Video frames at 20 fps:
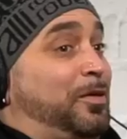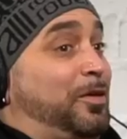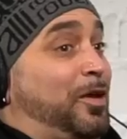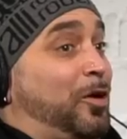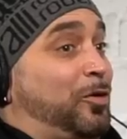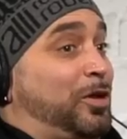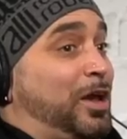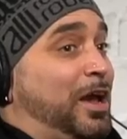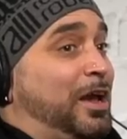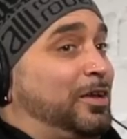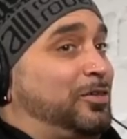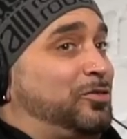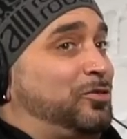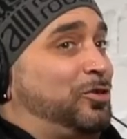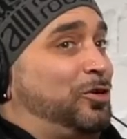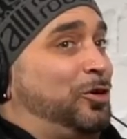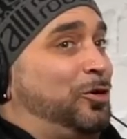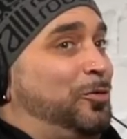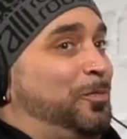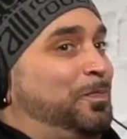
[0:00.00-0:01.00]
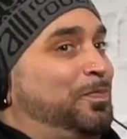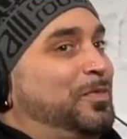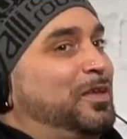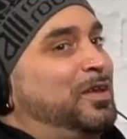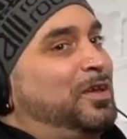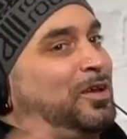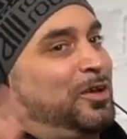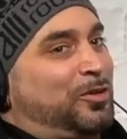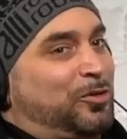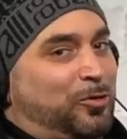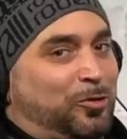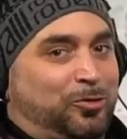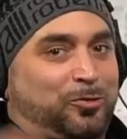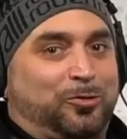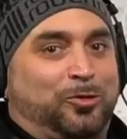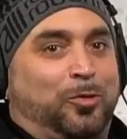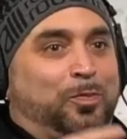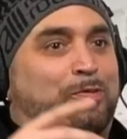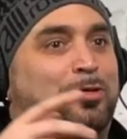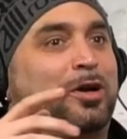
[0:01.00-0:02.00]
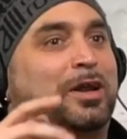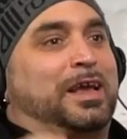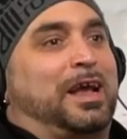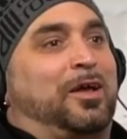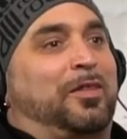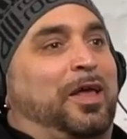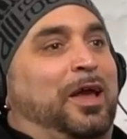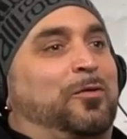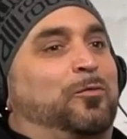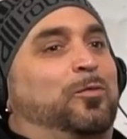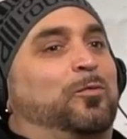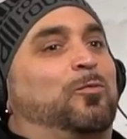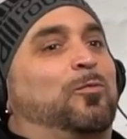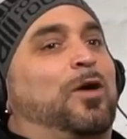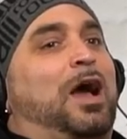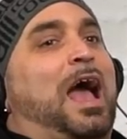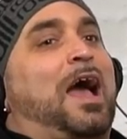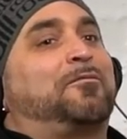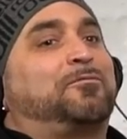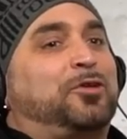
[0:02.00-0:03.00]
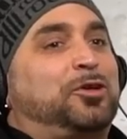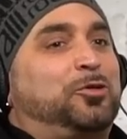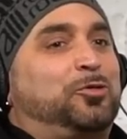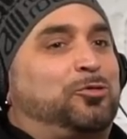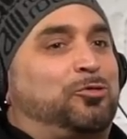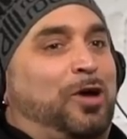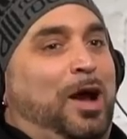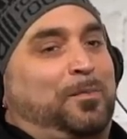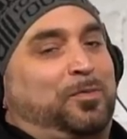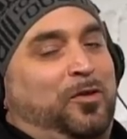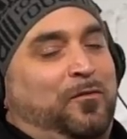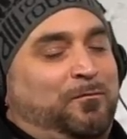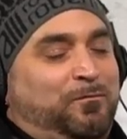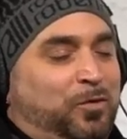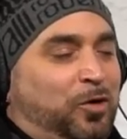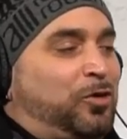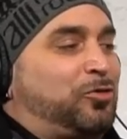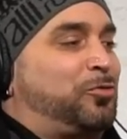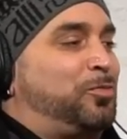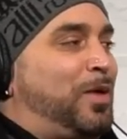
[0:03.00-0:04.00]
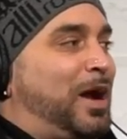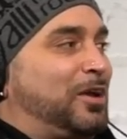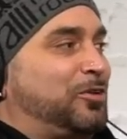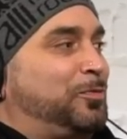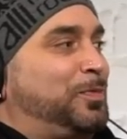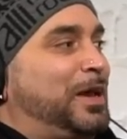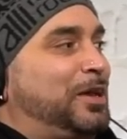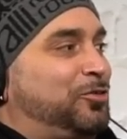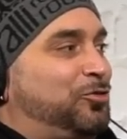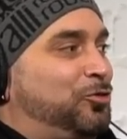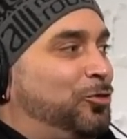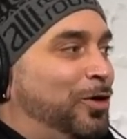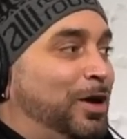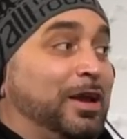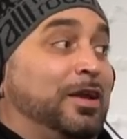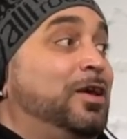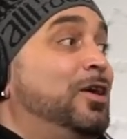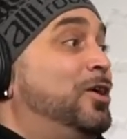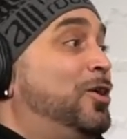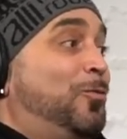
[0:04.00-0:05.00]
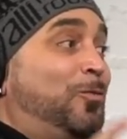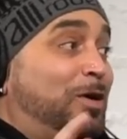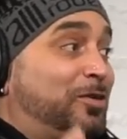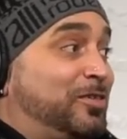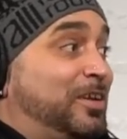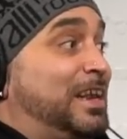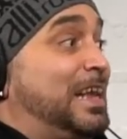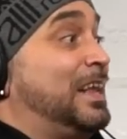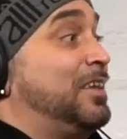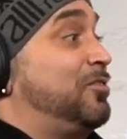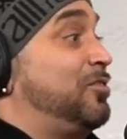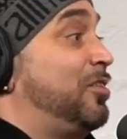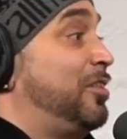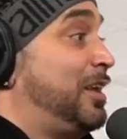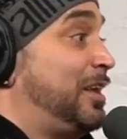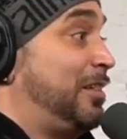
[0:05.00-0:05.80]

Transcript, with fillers: okay. So you're putting out like after you dropped the first MySpace joint, was it instantly